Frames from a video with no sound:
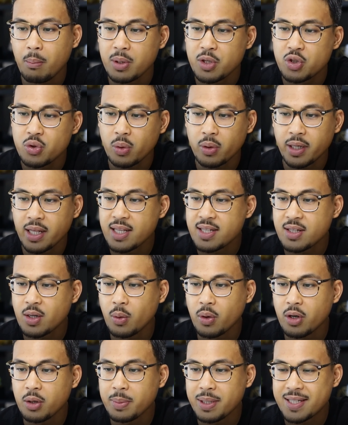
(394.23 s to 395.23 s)
majority is
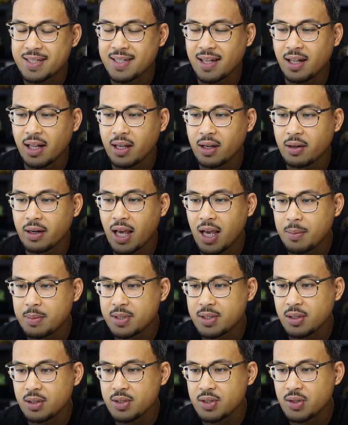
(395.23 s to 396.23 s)
going to be selling on
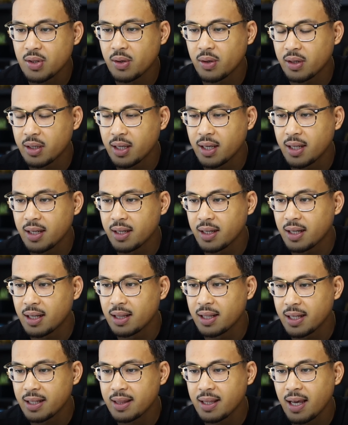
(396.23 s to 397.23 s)
Amazon. So you're gonna go ahead and
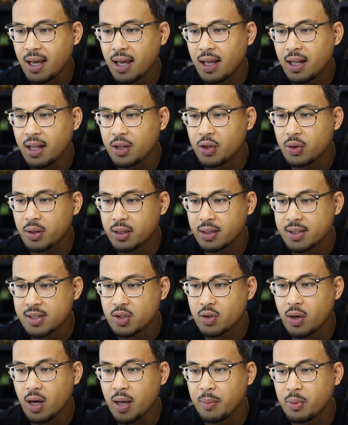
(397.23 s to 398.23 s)
click that and you're gonna
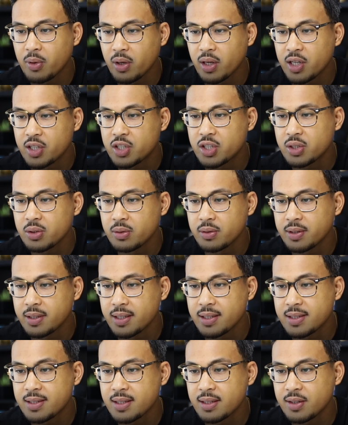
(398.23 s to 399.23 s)
describe your issue in
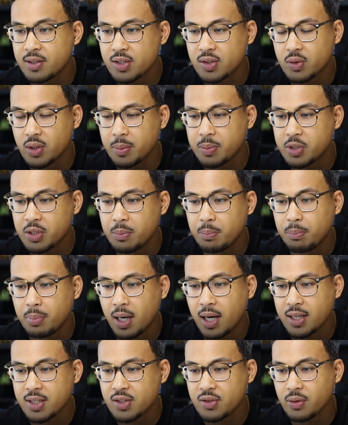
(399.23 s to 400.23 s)
this description
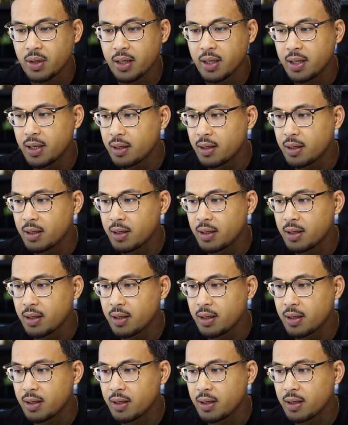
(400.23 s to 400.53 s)
box right